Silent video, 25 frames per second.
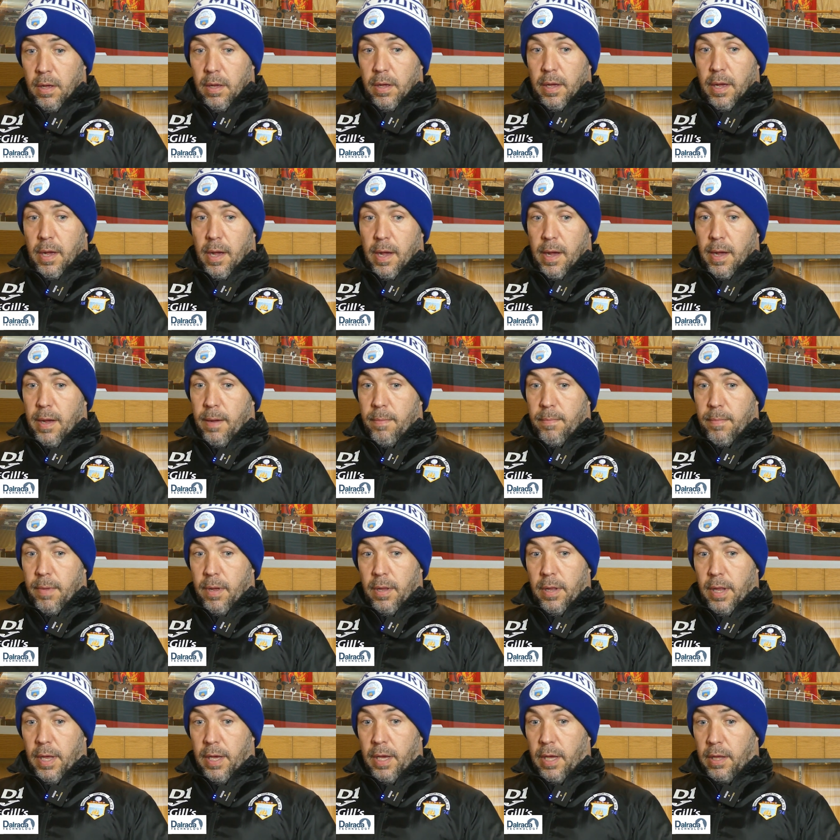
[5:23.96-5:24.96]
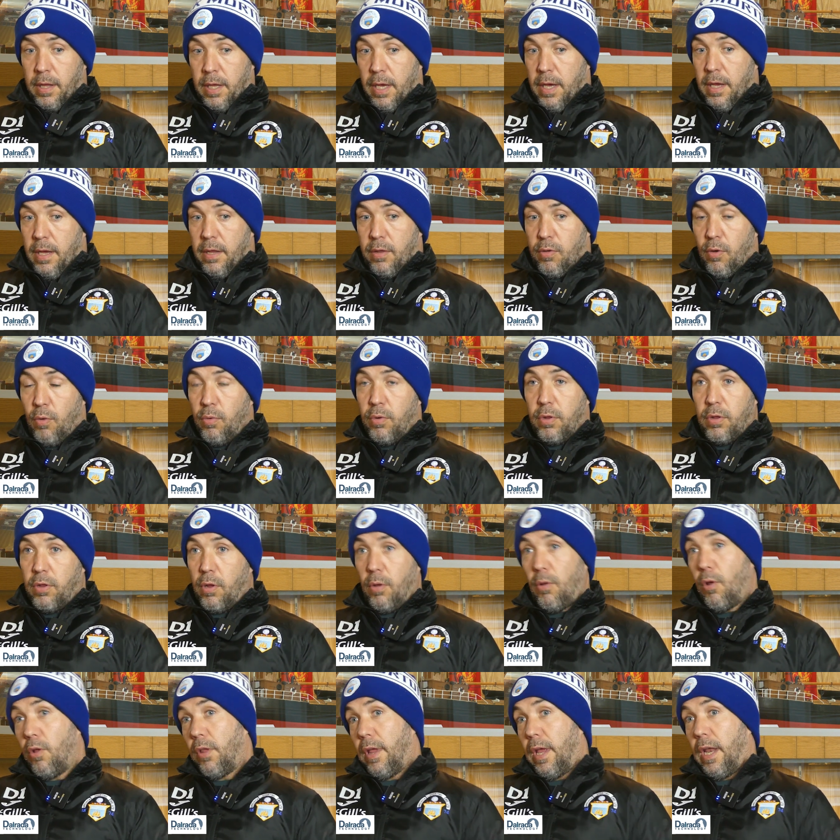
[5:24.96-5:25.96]
like I say, it's all
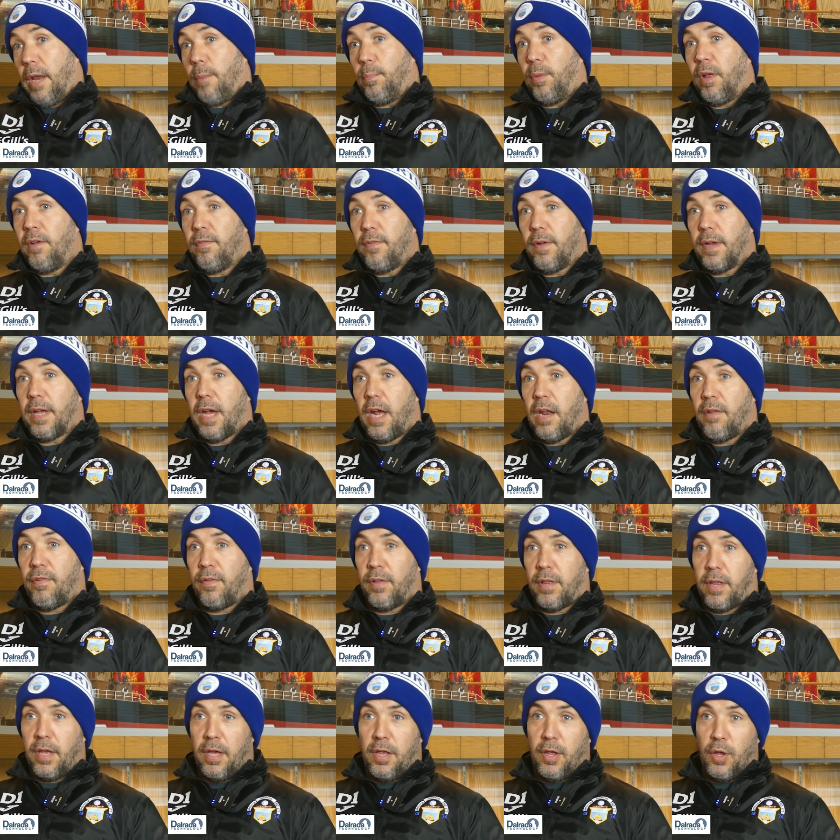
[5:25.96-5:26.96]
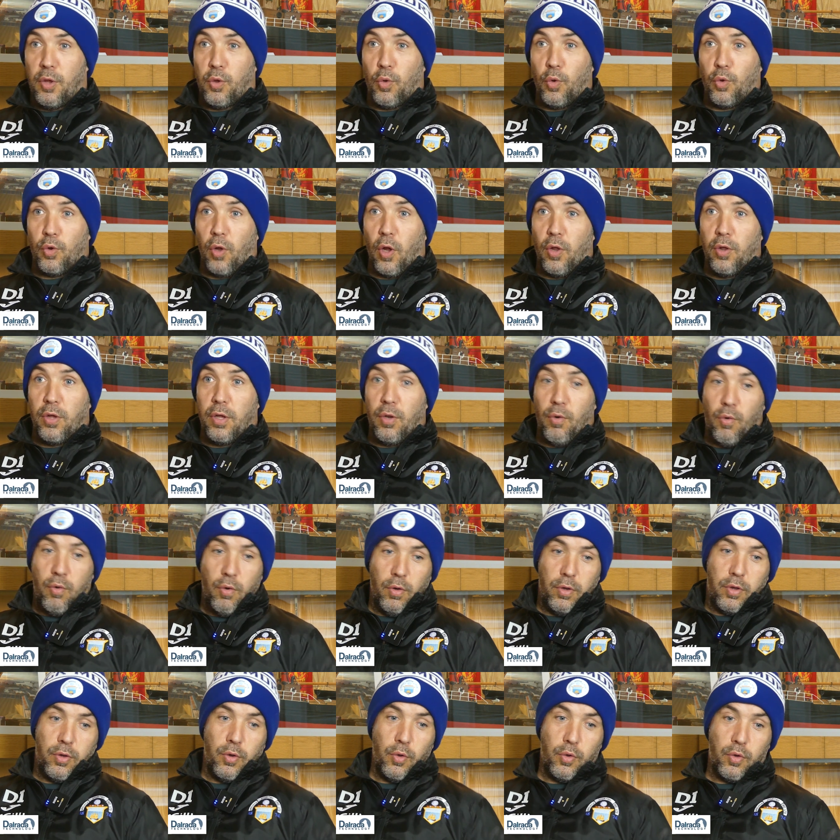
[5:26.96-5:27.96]
still all there to play for, Gareth. The season's not done.
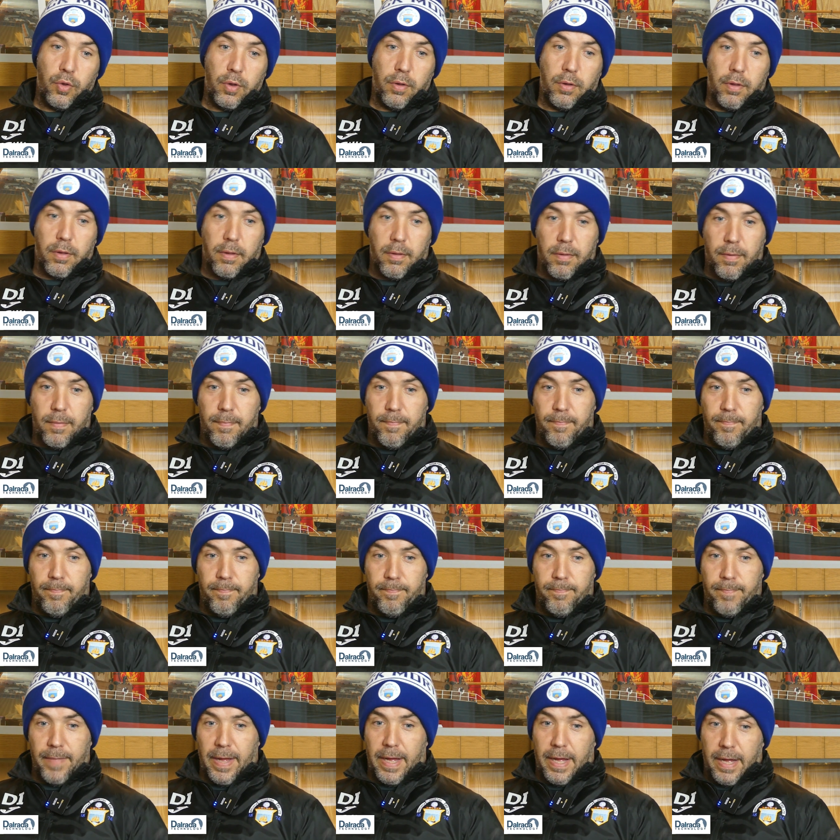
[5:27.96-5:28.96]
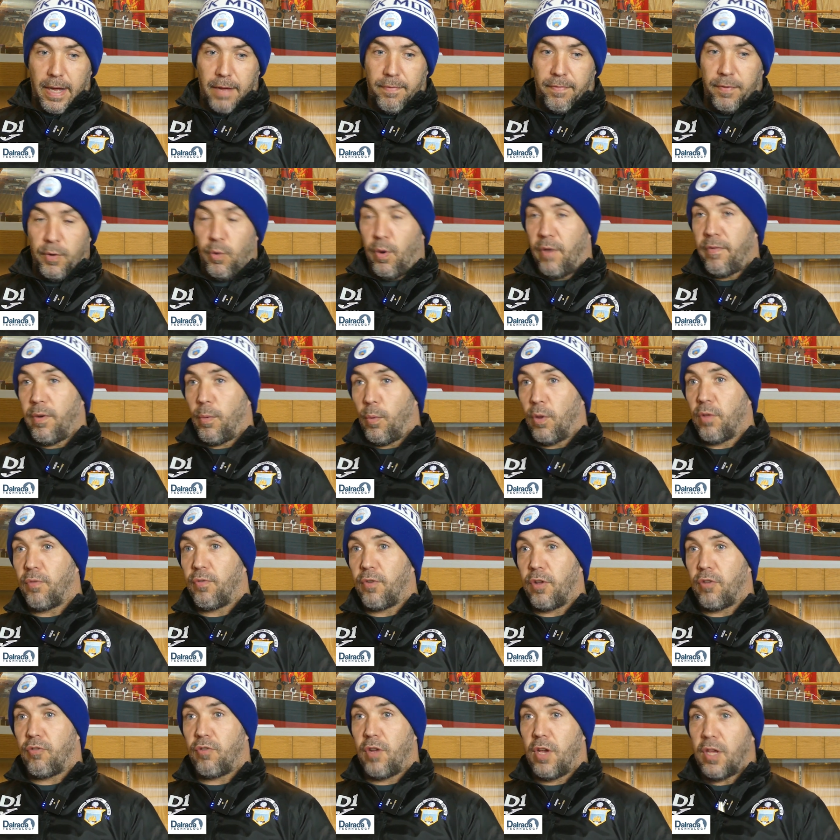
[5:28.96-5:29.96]
It's just, I feel
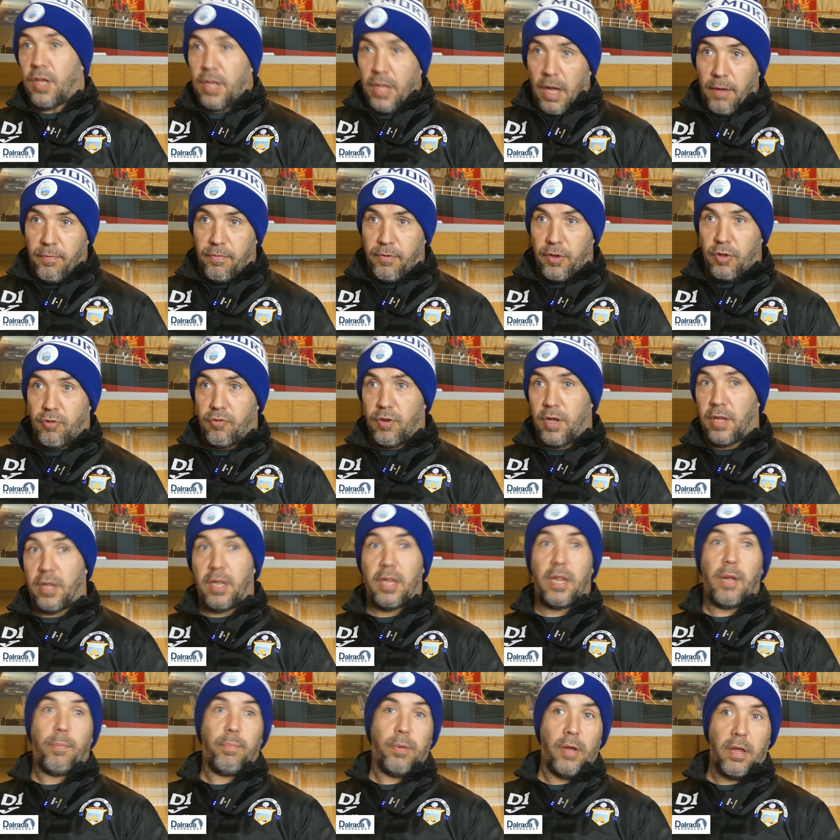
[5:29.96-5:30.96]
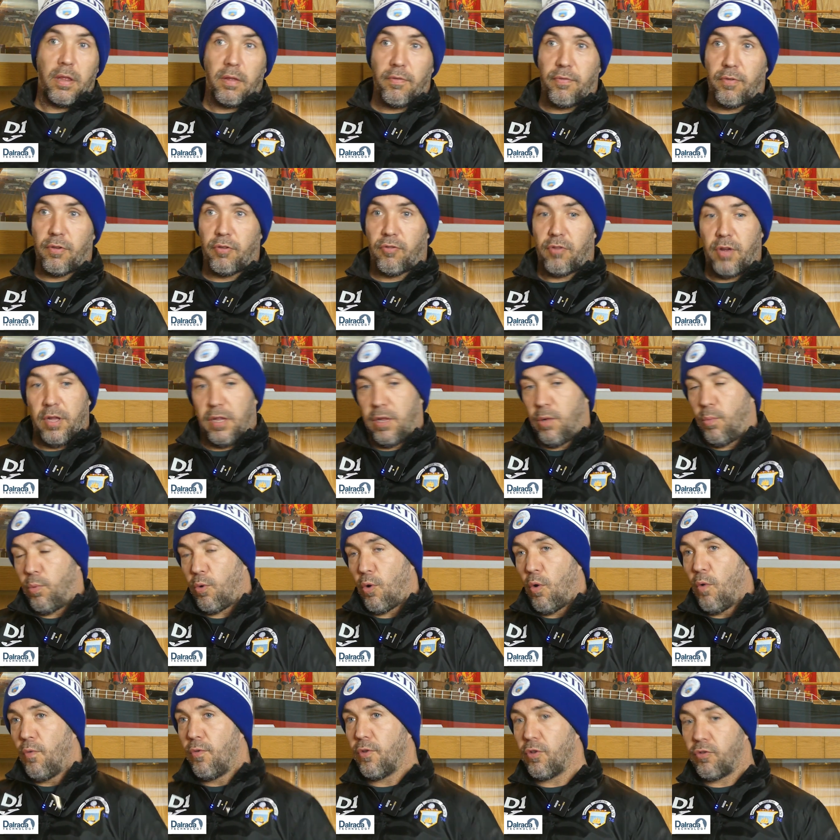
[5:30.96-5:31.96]
everyone's frustration. I'm frustrated, the players are frustrated,
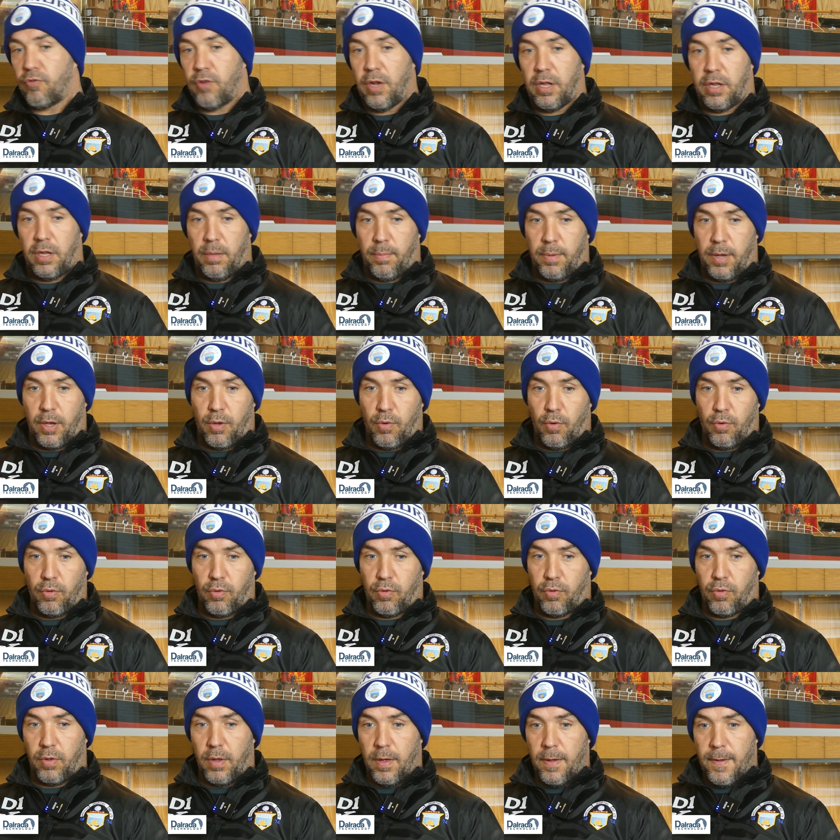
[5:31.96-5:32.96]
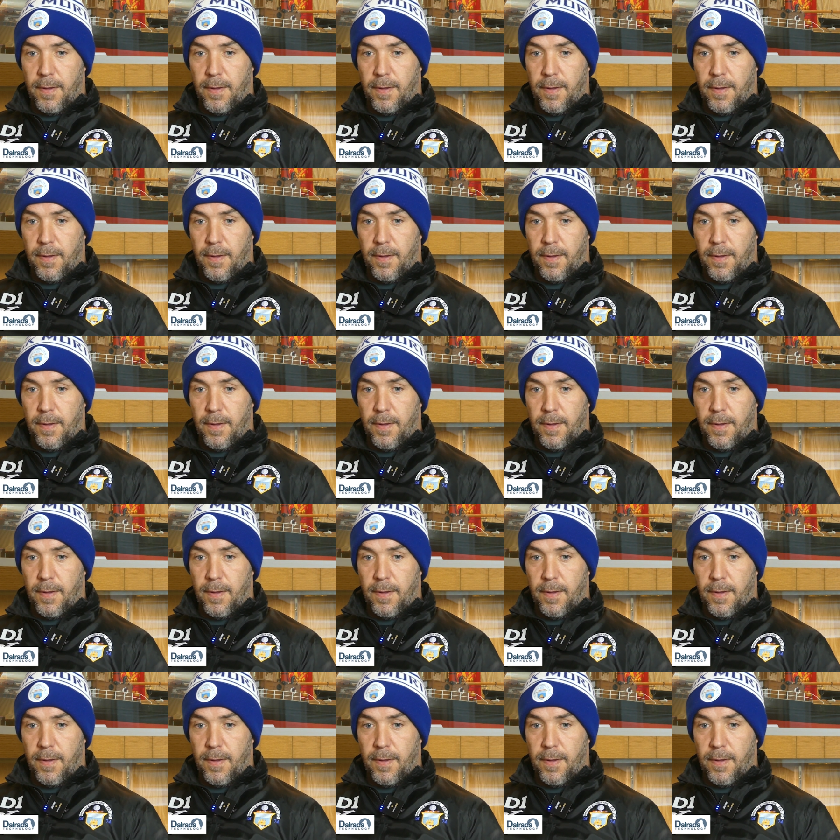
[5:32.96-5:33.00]
we're all frustrated, because